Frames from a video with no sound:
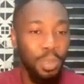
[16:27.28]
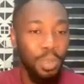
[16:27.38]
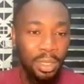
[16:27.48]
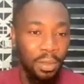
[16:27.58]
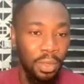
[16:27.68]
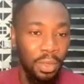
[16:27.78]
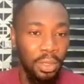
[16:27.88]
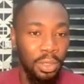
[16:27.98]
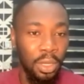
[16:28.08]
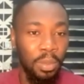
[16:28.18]
person for the
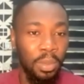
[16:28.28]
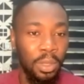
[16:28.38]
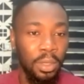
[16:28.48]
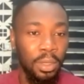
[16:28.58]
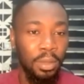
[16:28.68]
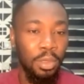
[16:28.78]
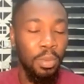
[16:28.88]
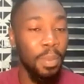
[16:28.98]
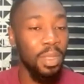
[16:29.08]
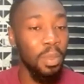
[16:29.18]
job. You might
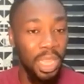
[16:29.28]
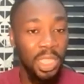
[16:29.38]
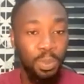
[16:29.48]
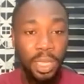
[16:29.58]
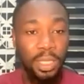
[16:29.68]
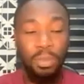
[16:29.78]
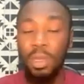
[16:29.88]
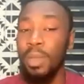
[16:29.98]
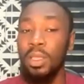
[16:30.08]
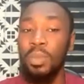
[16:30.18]
be the best person, but it
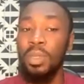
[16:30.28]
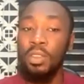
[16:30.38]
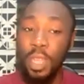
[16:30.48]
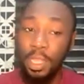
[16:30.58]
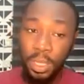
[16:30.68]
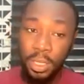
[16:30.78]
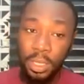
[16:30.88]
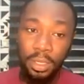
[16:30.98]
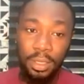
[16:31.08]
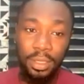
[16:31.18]
might not be the right
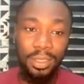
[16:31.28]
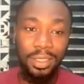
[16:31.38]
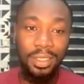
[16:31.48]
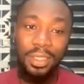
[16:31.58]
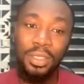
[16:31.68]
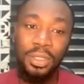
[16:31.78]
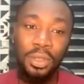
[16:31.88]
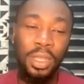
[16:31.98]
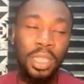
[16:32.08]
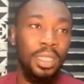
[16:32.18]
person. So
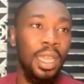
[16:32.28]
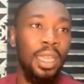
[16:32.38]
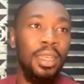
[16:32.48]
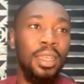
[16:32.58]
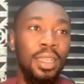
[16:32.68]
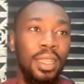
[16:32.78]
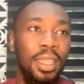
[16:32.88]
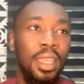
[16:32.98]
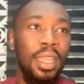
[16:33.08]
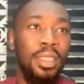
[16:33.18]
it's like
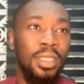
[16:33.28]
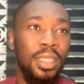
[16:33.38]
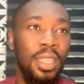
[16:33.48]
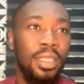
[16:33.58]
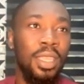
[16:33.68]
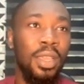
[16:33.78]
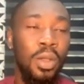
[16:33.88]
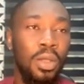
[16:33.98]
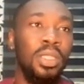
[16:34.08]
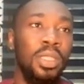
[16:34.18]
it's a
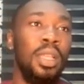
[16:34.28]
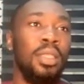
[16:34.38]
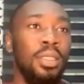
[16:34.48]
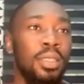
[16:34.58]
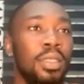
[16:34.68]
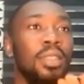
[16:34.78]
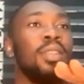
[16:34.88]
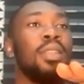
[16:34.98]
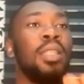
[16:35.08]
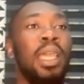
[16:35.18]
constant,
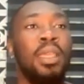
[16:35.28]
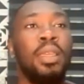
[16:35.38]
like,